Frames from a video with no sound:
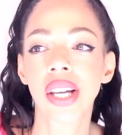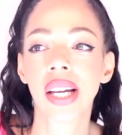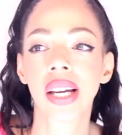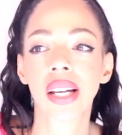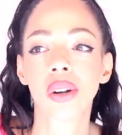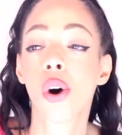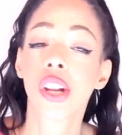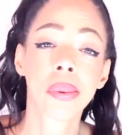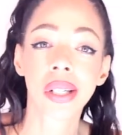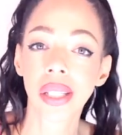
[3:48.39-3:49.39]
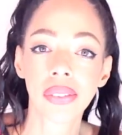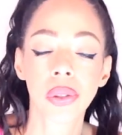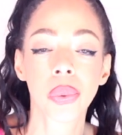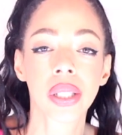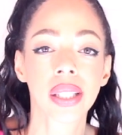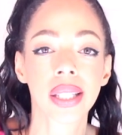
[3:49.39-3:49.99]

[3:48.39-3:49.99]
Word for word: And all I'm going to leave you with